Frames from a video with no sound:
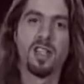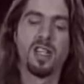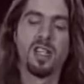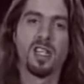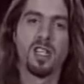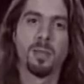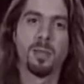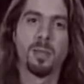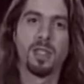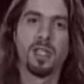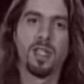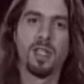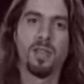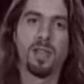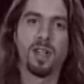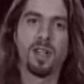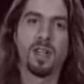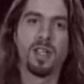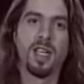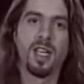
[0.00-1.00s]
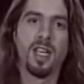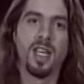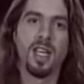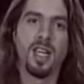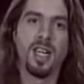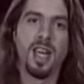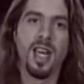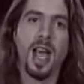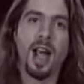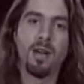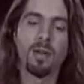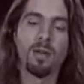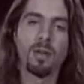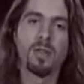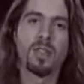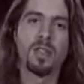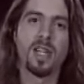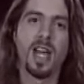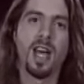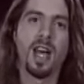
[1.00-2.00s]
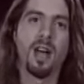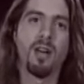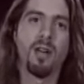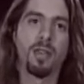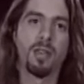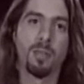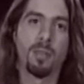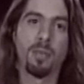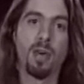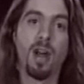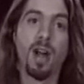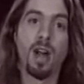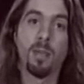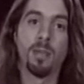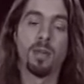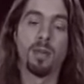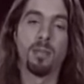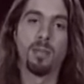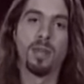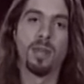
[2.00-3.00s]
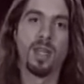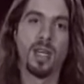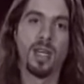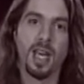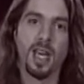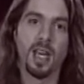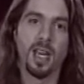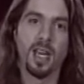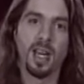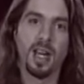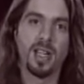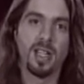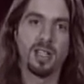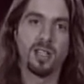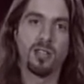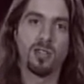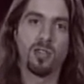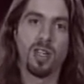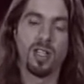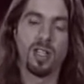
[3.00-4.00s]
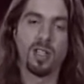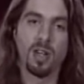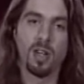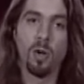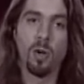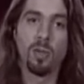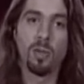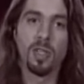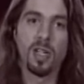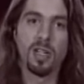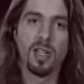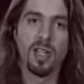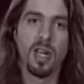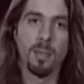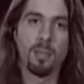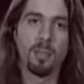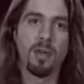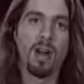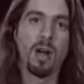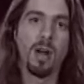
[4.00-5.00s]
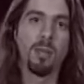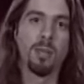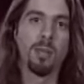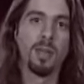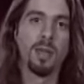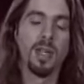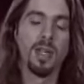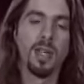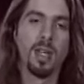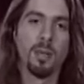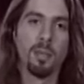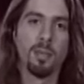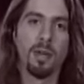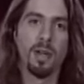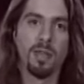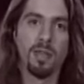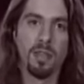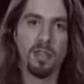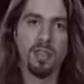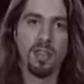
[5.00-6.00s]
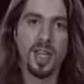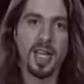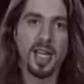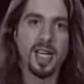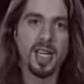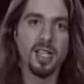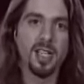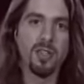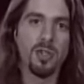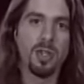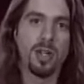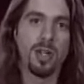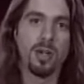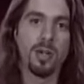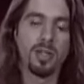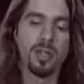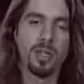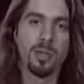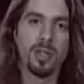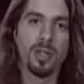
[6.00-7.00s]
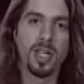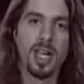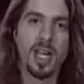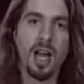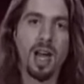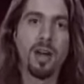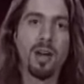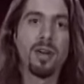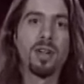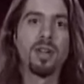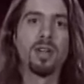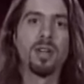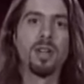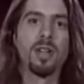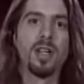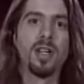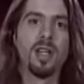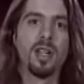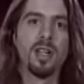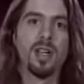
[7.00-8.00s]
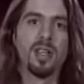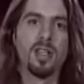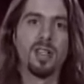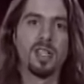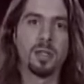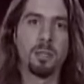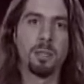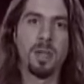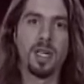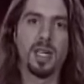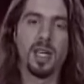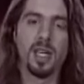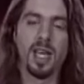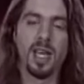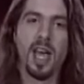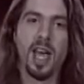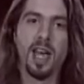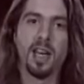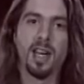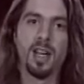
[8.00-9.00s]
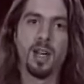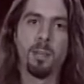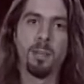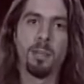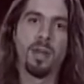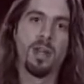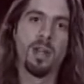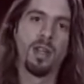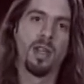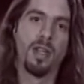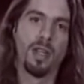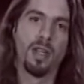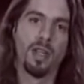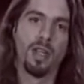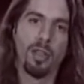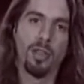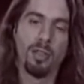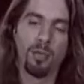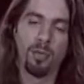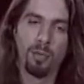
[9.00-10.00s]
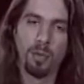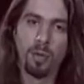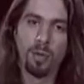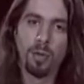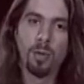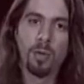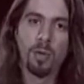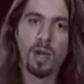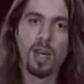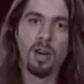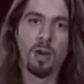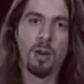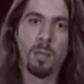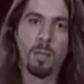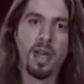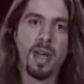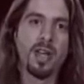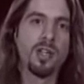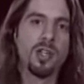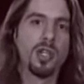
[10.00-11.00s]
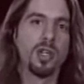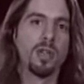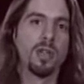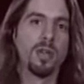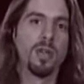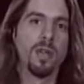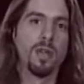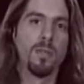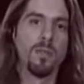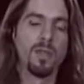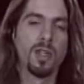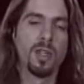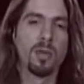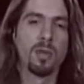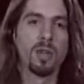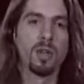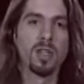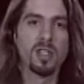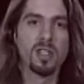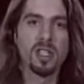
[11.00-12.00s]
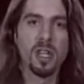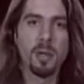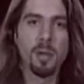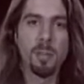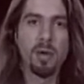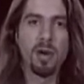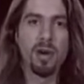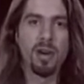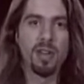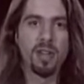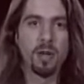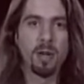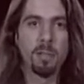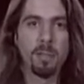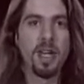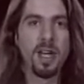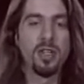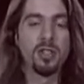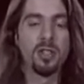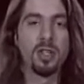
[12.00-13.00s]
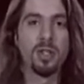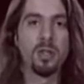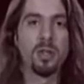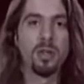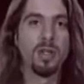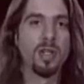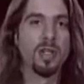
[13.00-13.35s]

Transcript: specifically narrows down the problem and concentrates only on that problem. But the thing is, you're going to encounter this picking hang-up through an arpeggio. In other words, some part of the arpeggio